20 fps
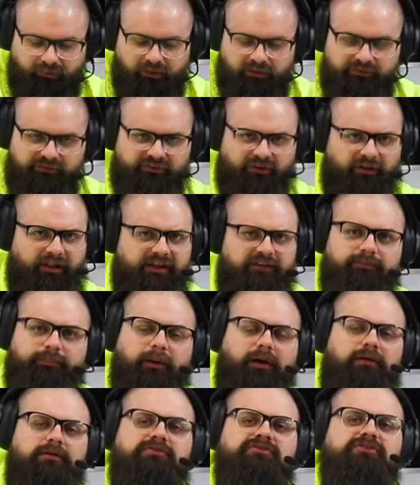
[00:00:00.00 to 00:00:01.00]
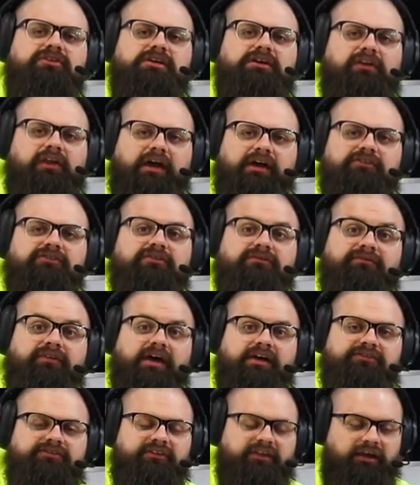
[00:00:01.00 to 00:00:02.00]
So that's part of C-class
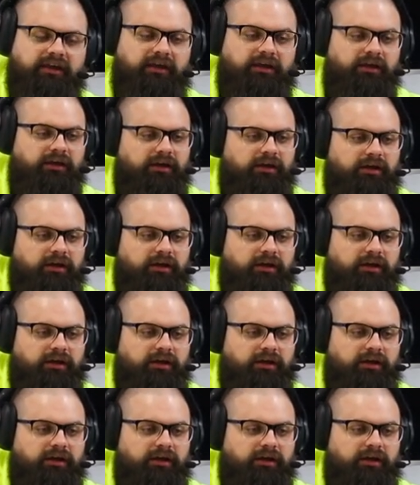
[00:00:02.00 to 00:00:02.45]
investing.